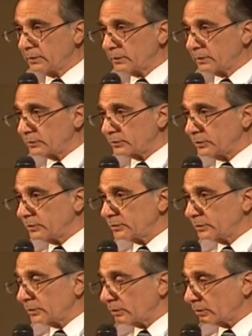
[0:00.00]
there's
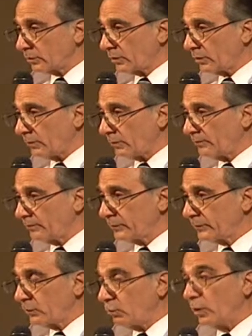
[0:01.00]
yeast in the crumb.
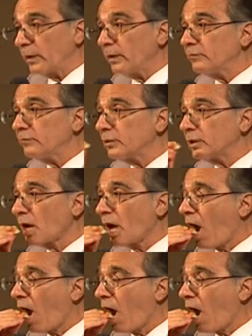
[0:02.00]
Whatever